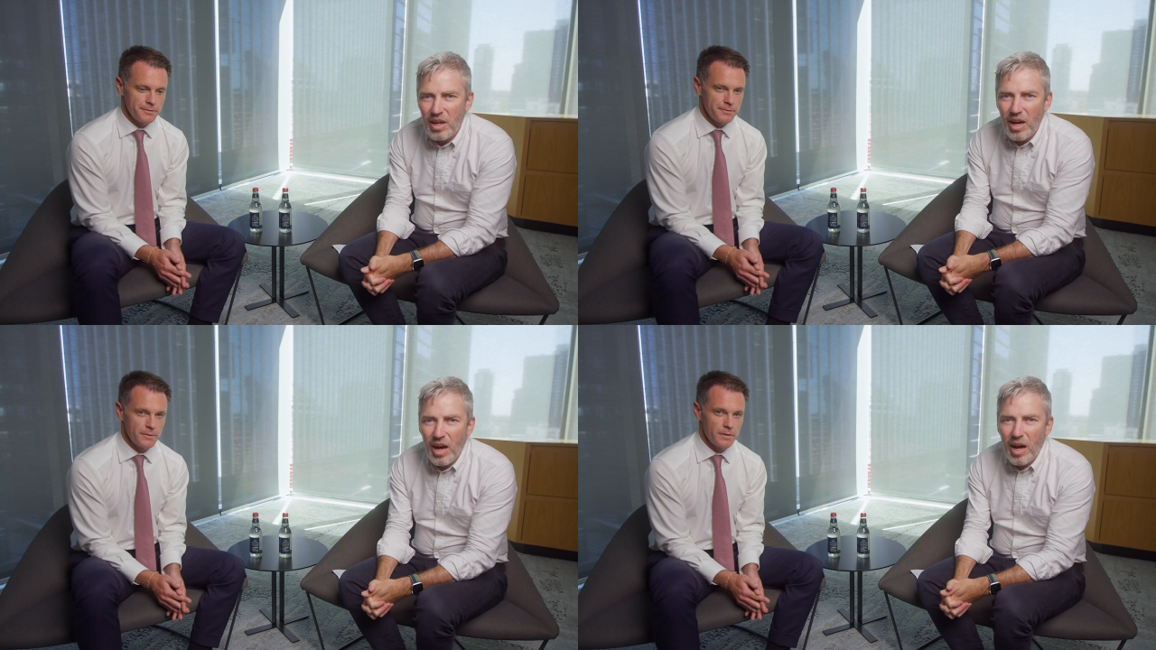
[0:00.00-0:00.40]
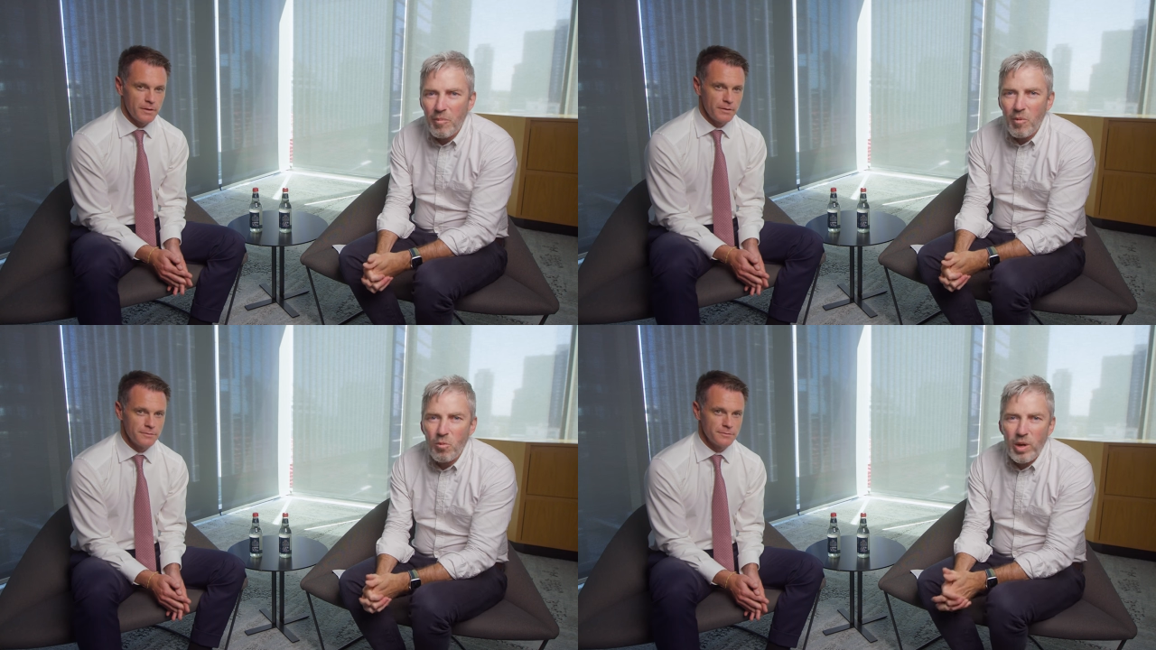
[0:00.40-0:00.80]

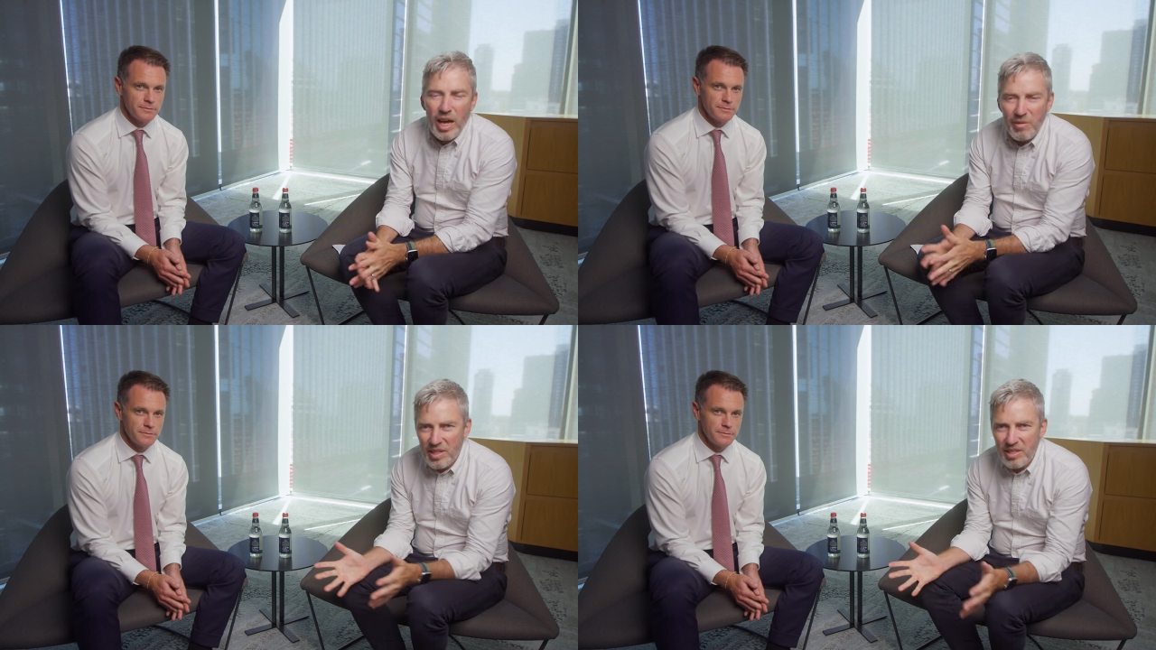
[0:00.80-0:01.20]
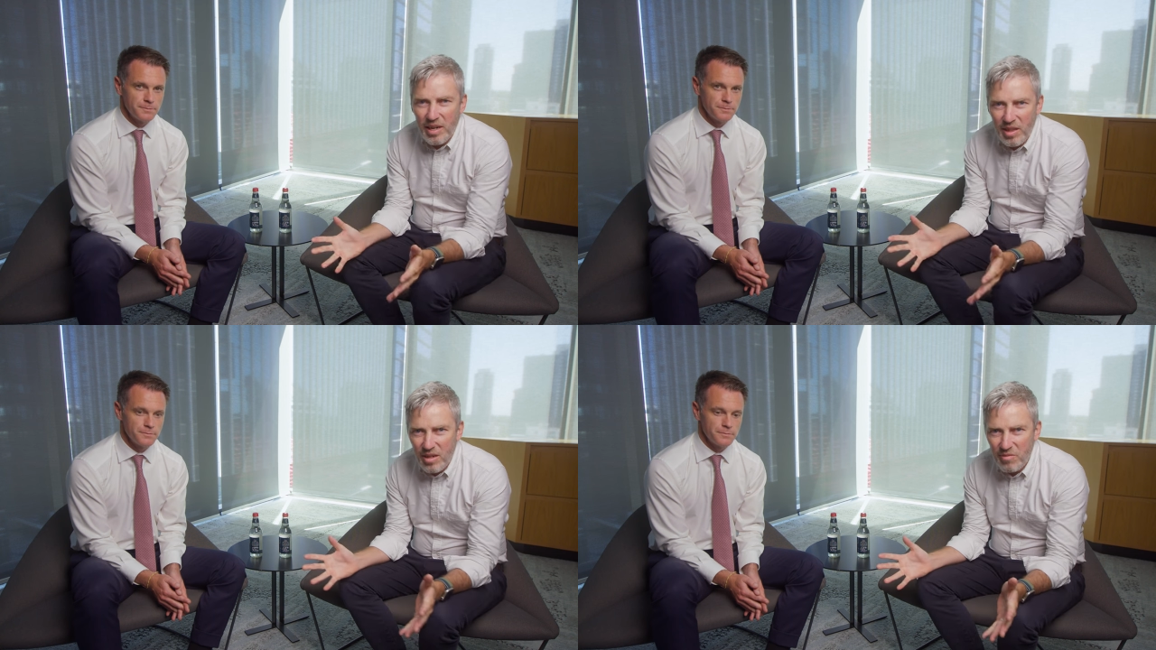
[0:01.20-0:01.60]
Speaker 1: Um, we have
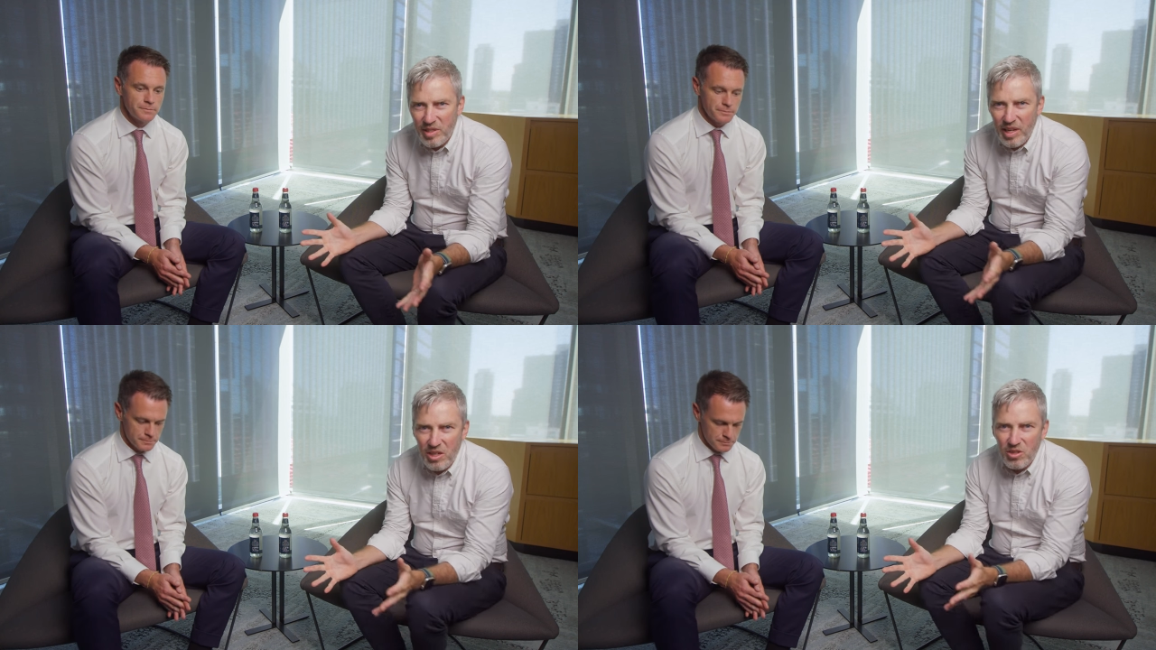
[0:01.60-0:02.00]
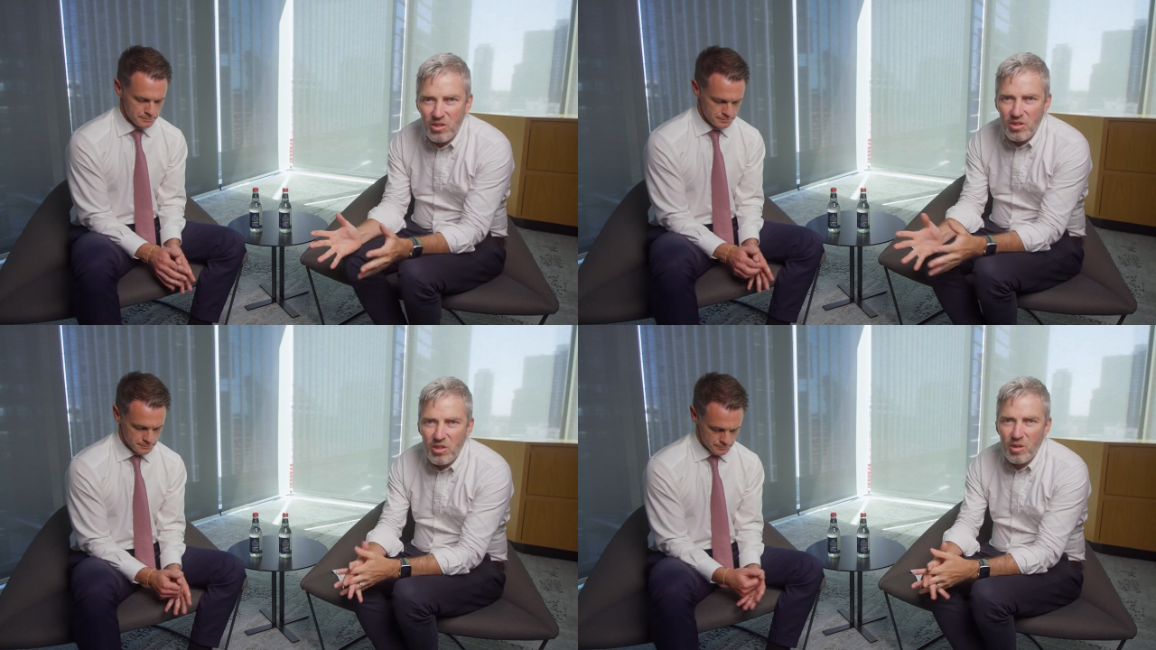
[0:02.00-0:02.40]
extended an
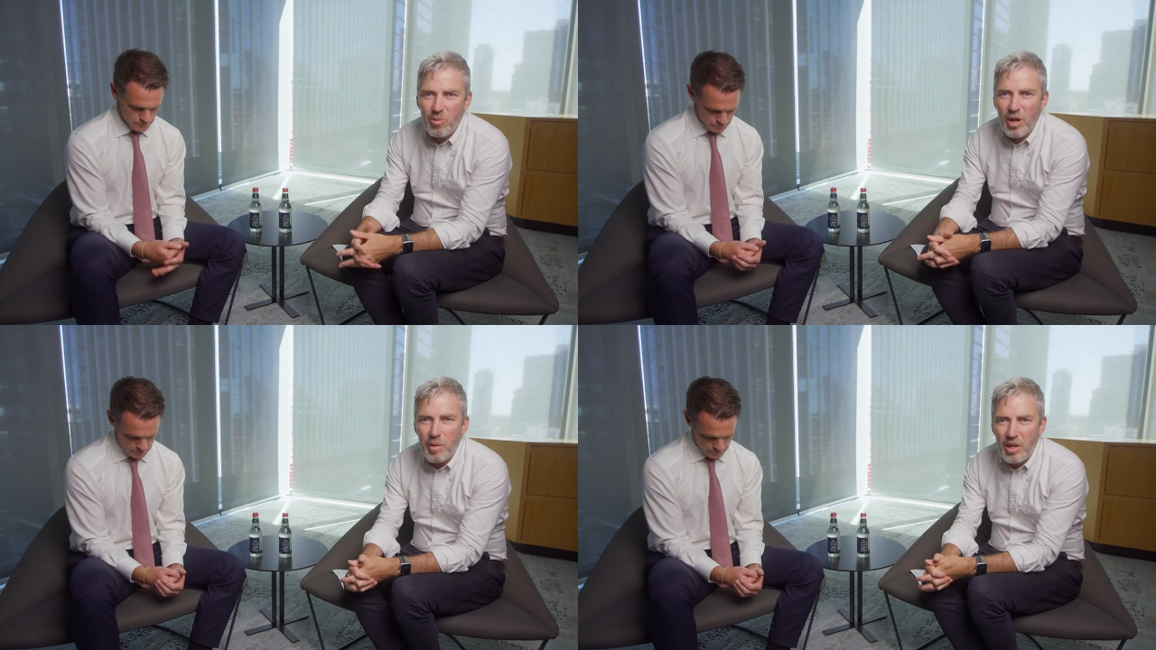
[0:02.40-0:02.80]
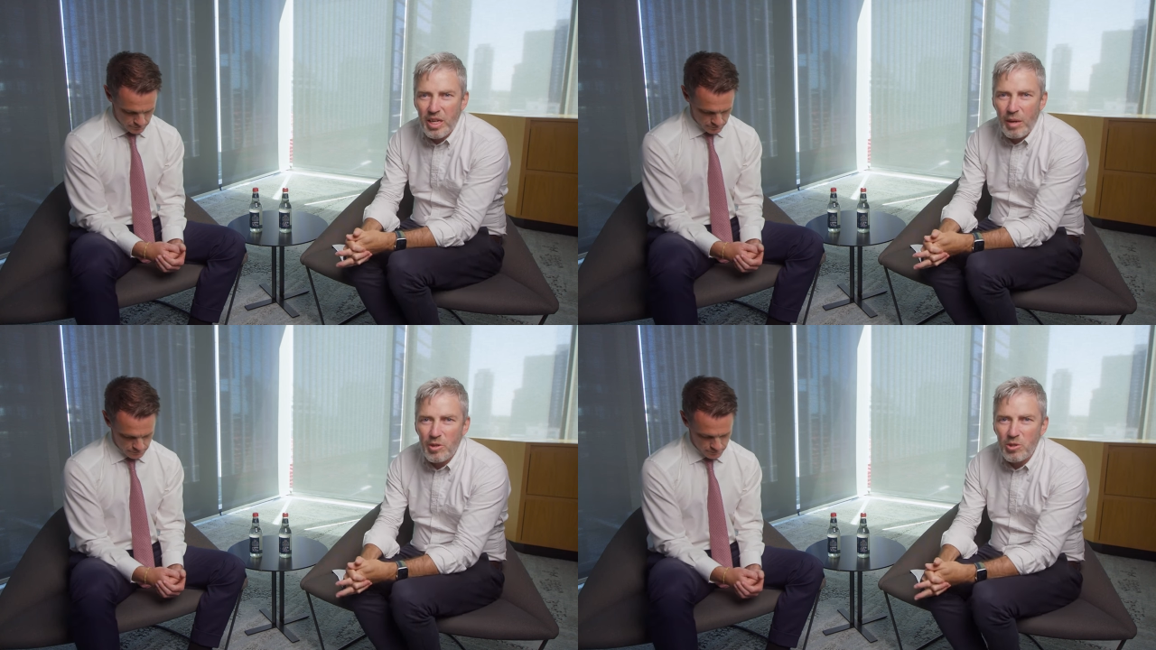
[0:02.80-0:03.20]
invitation to the premier to
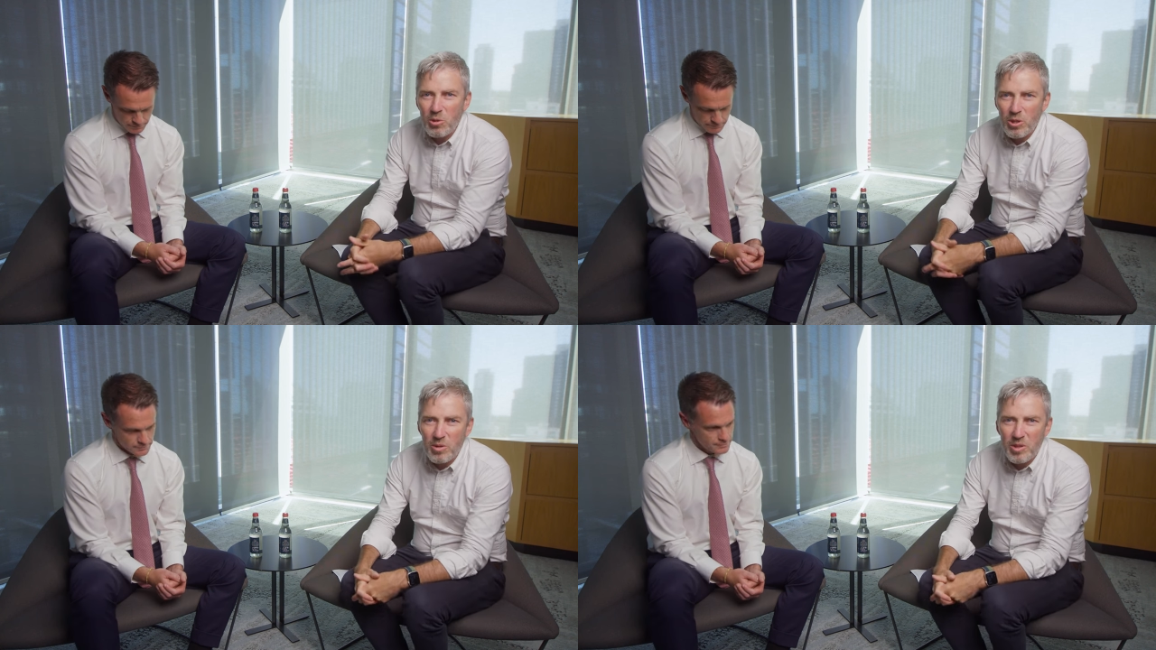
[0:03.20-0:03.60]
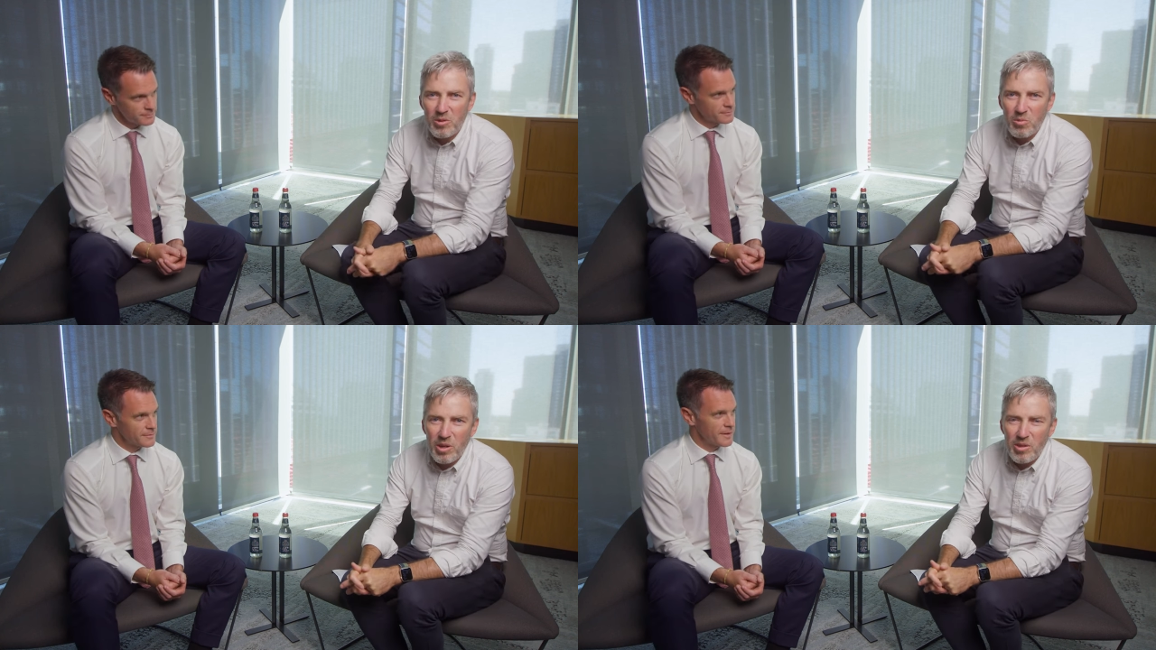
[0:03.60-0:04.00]
come and talk to us
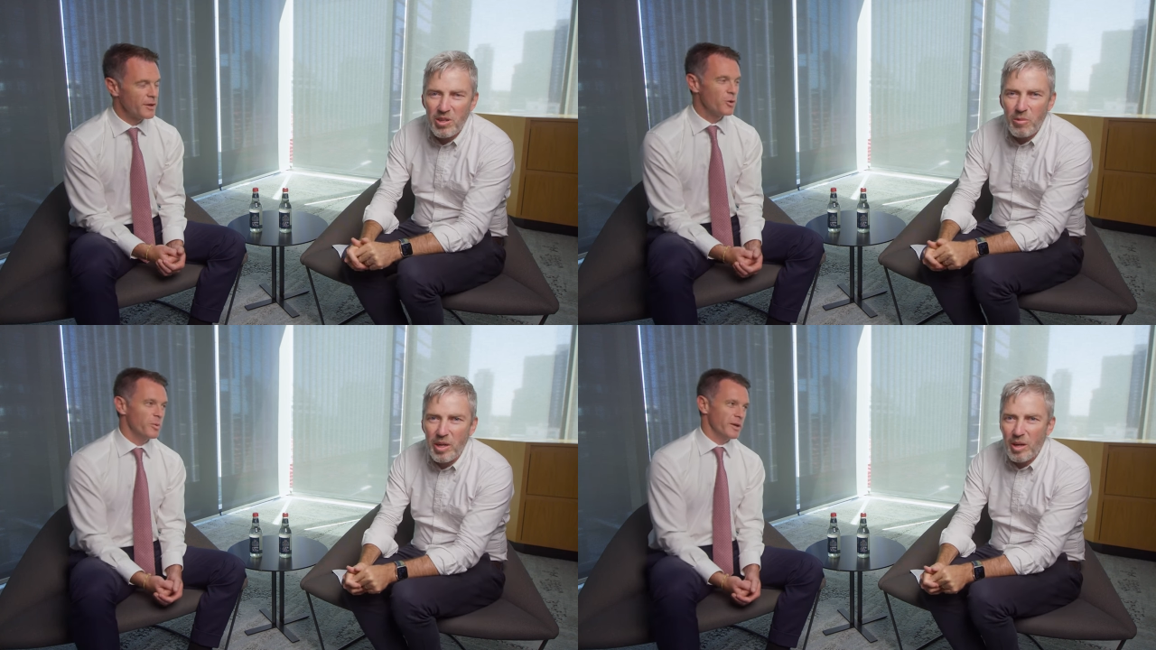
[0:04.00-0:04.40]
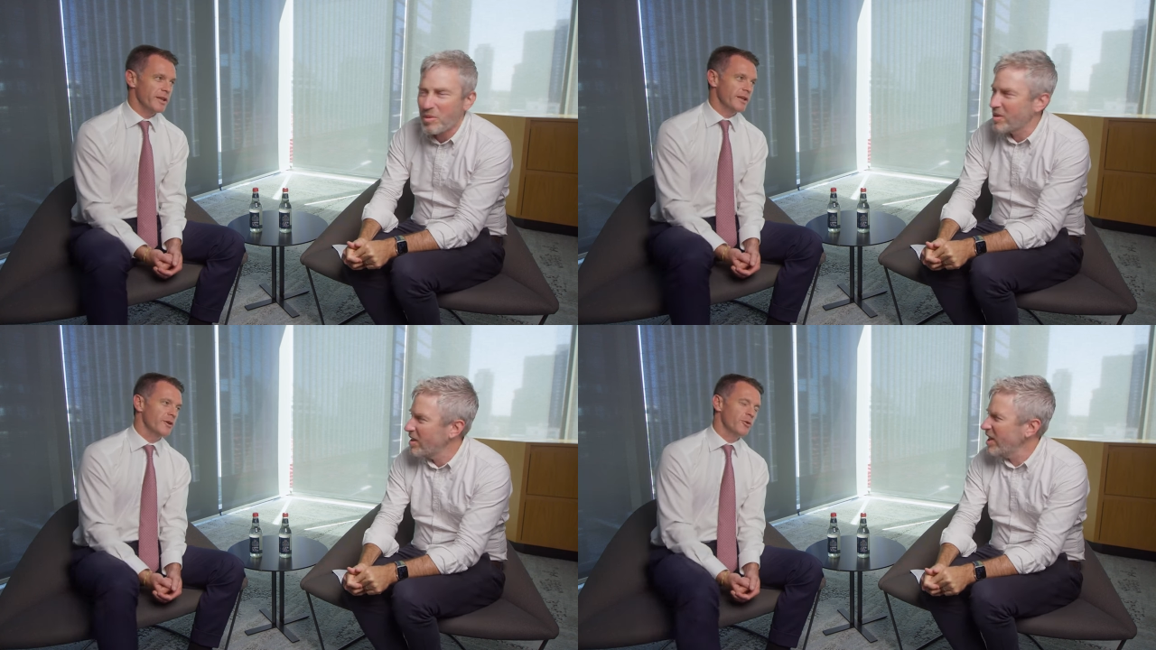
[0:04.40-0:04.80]
as well. He'll so we be, hope
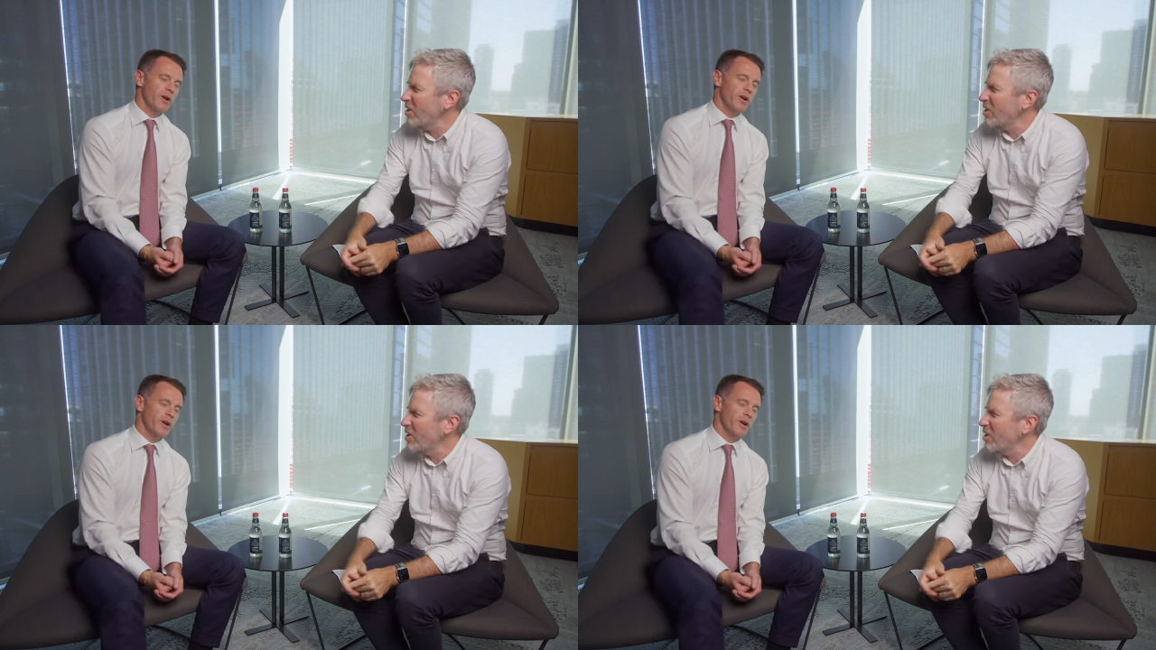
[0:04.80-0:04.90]
he'll,